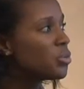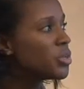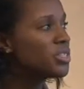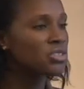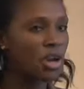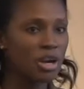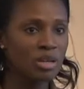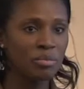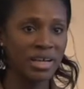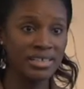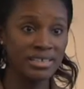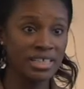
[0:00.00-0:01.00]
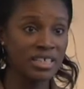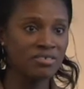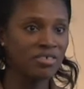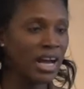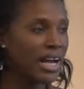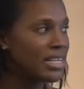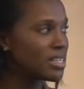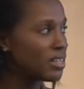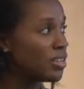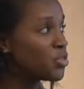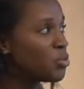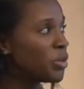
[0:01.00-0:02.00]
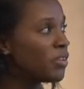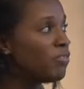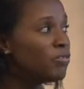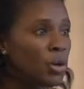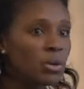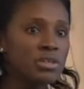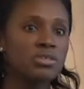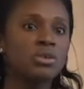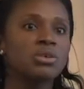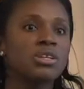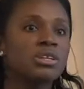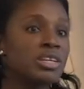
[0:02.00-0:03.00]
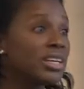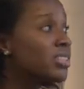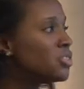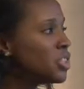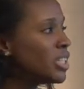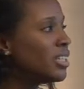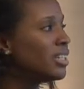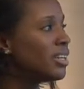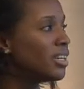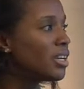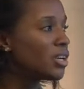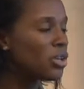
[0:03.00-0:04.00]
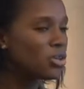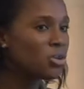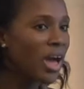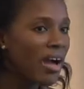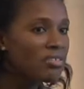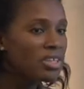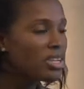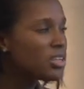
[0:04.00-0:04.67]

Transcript: was started by DFIs and there's been a focus on ESG, you have an